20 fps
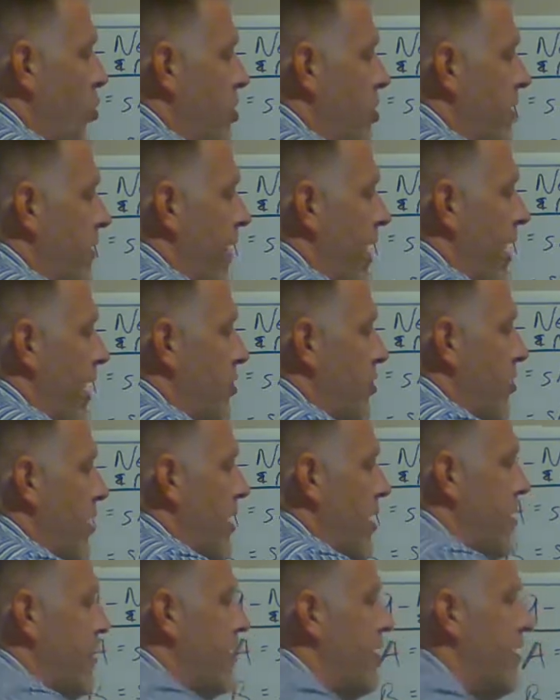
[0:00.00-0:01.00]
course of
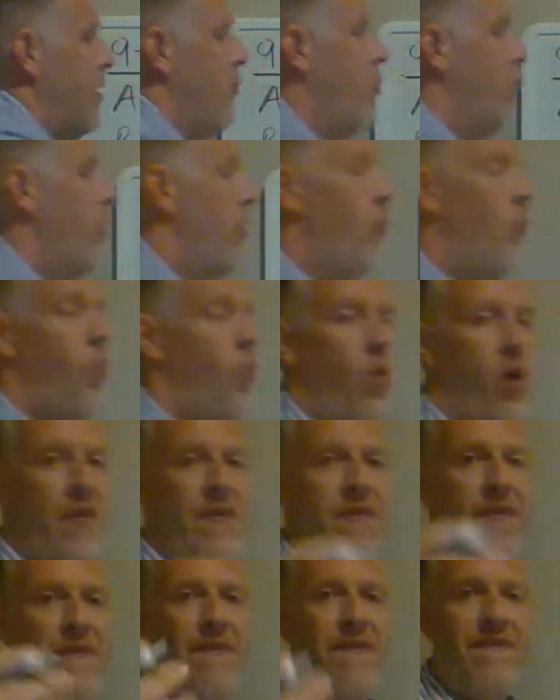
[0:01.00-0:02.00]
action ends up with
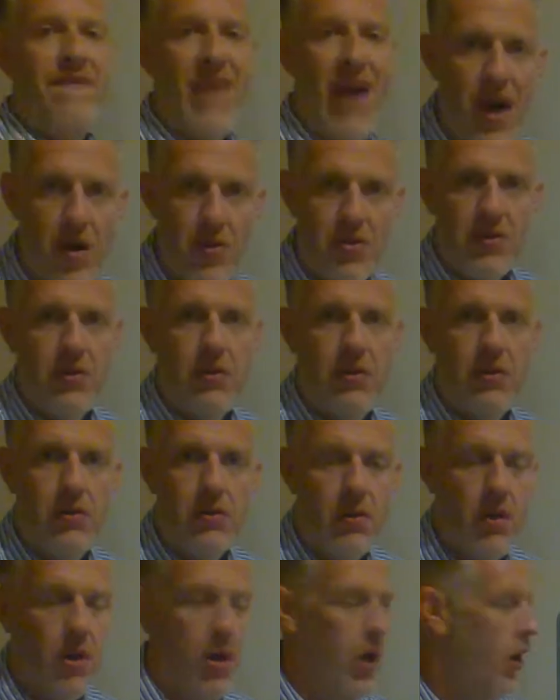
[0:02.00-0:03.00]
1,000.
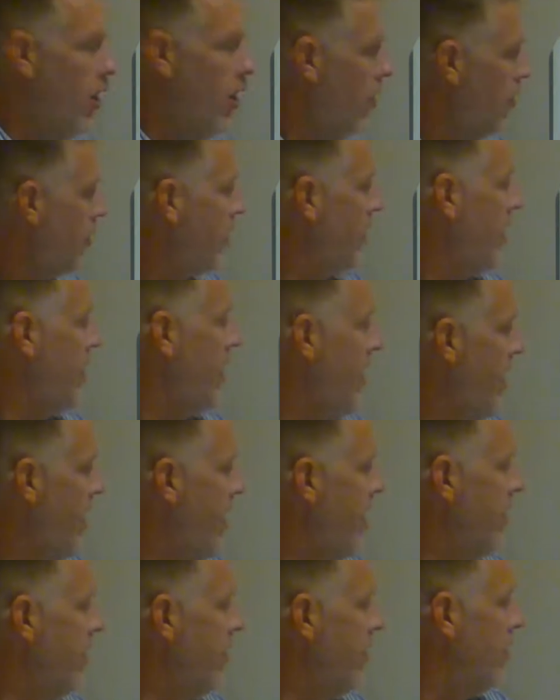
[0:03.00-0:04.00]

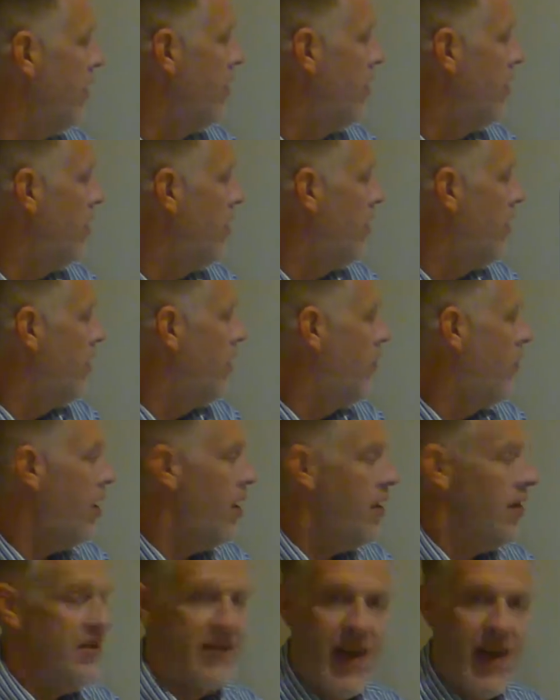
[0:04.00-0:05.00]
Okay
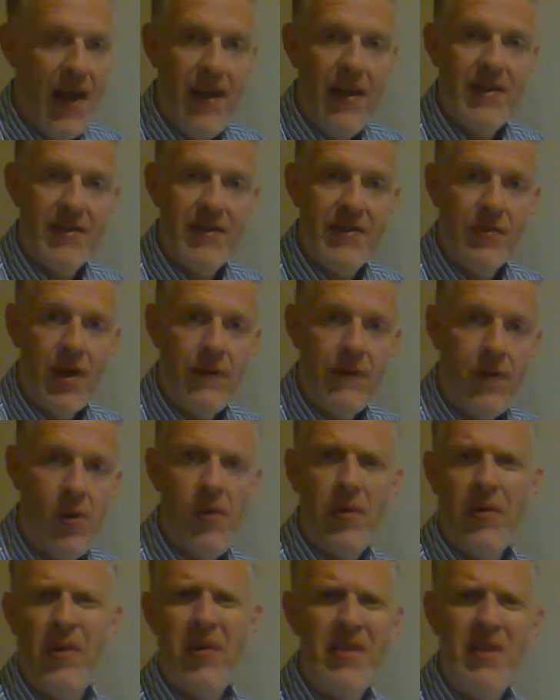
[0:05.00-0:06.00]
well is that as
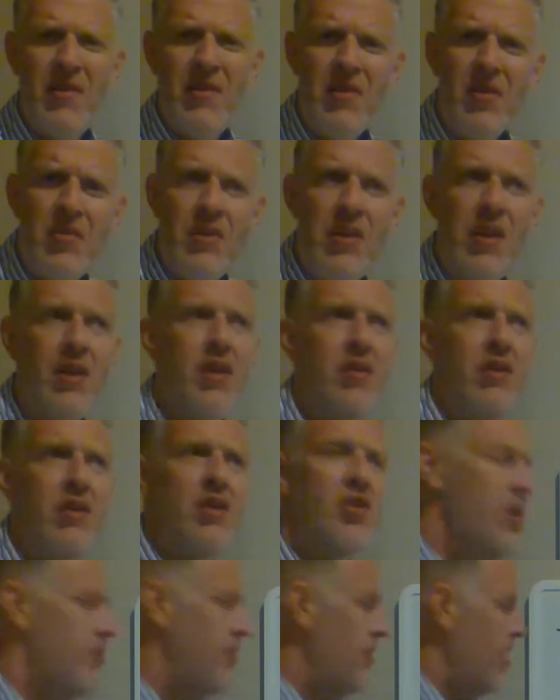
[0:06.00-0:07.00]
straightforward because you know the the
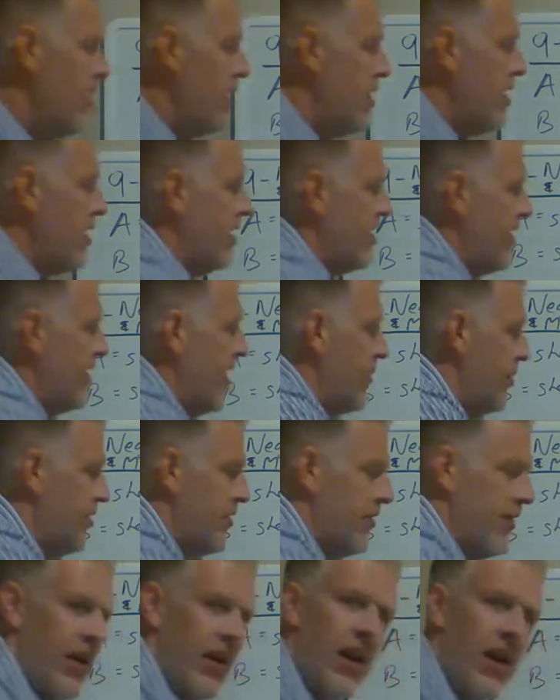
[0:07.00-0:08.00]
Jim and the Indian example,
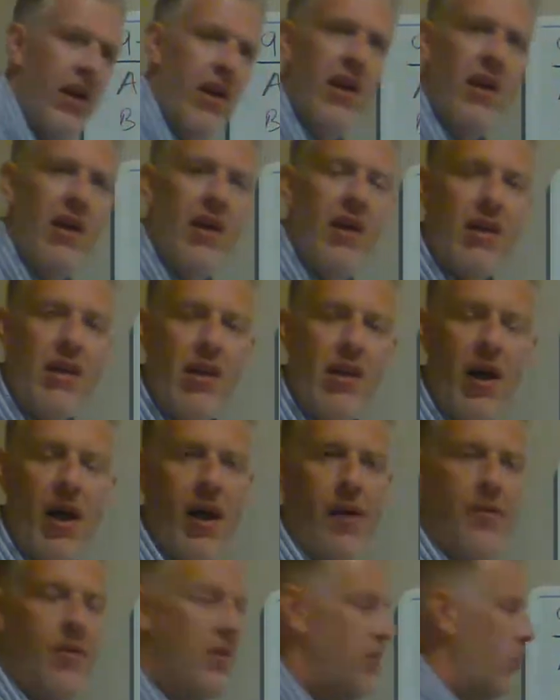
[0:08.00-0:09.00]
it's like you know
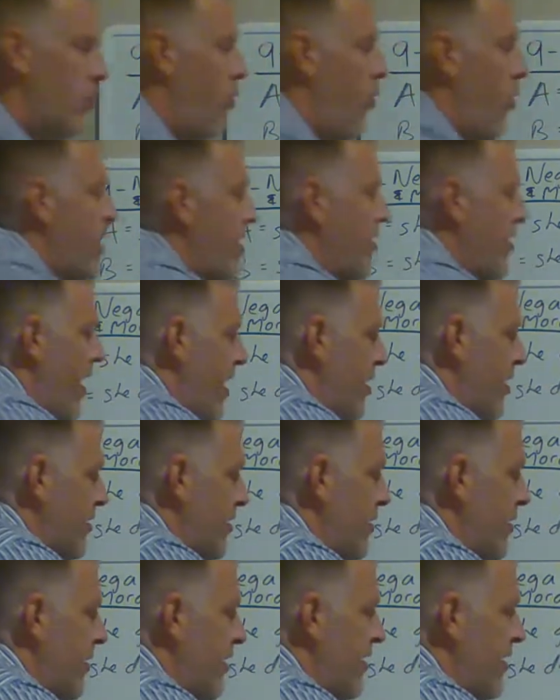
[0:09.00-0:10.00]
how it's twenty
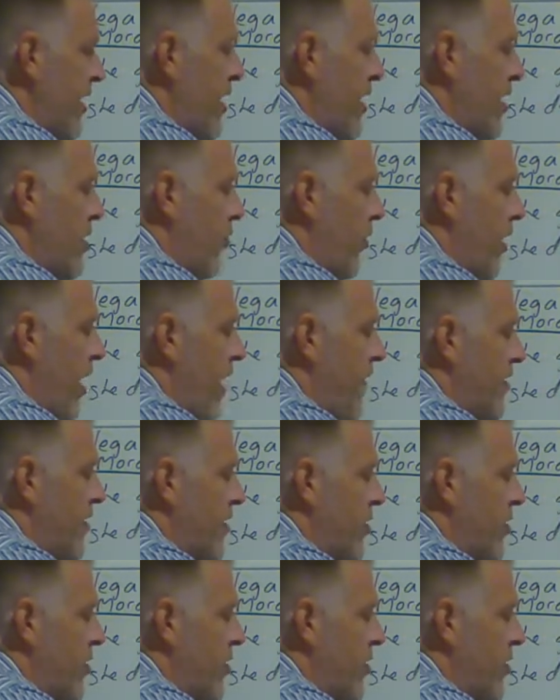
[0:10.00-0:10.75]
thousand. Let's say each life